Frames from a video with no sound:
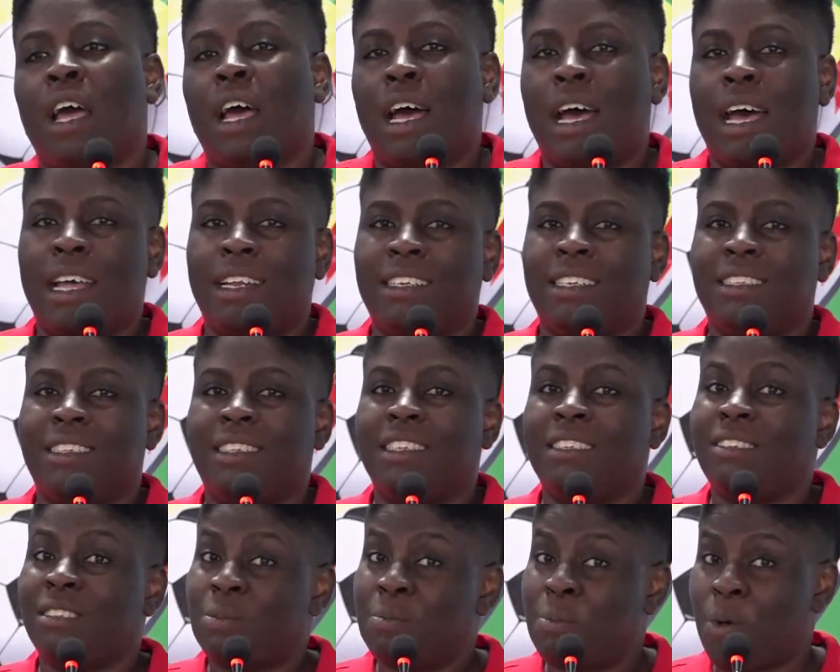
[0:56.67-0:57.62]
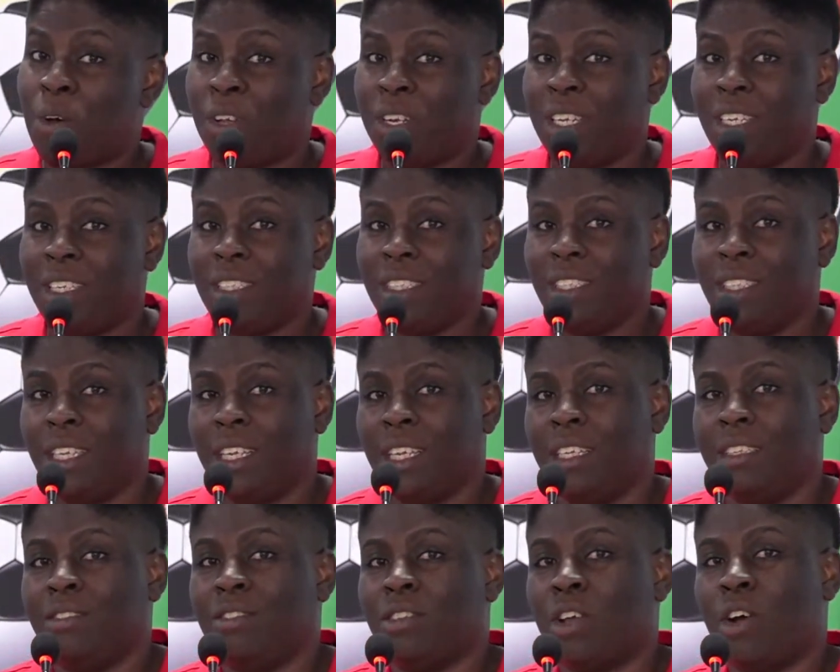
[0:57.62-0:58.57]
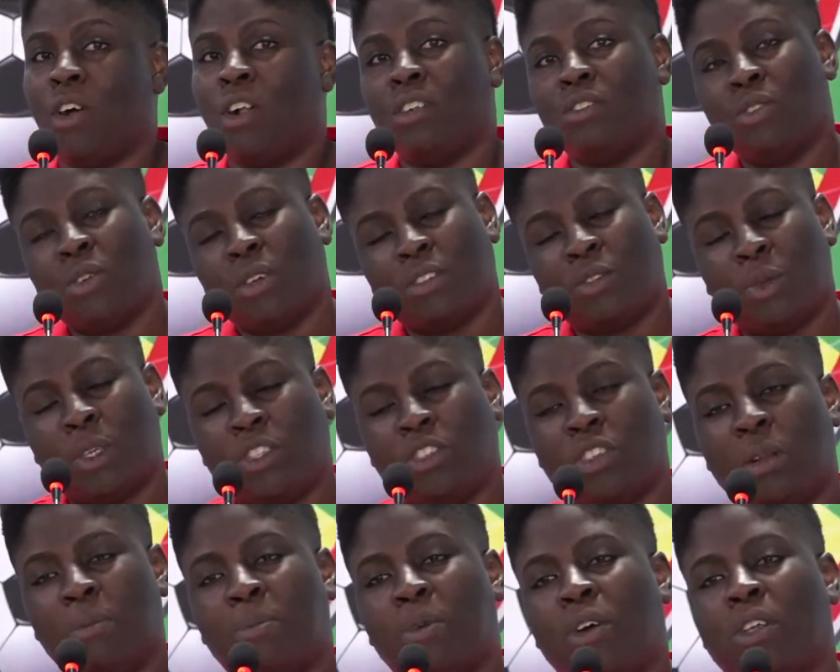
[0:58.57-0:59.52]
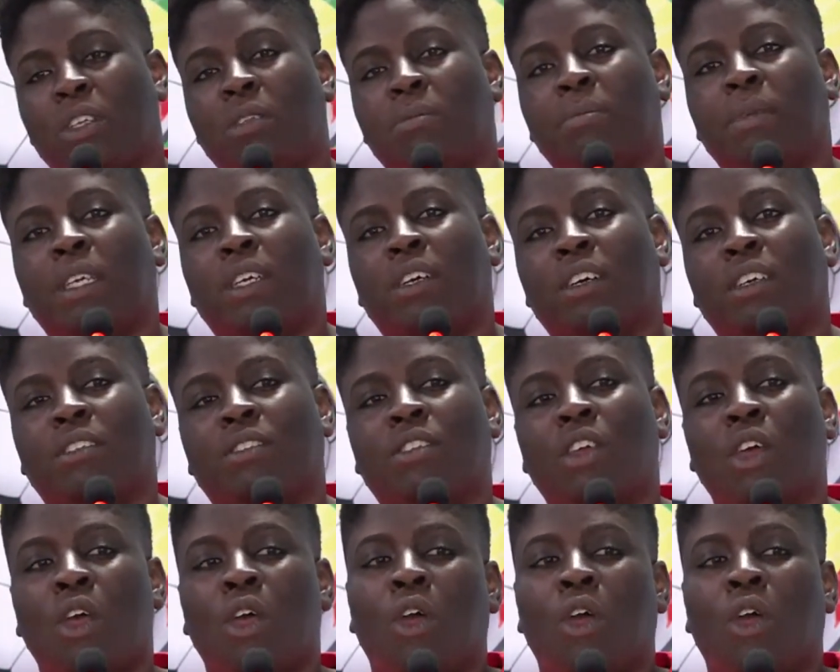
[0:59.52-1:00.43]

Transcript: And this morning is also a special morning because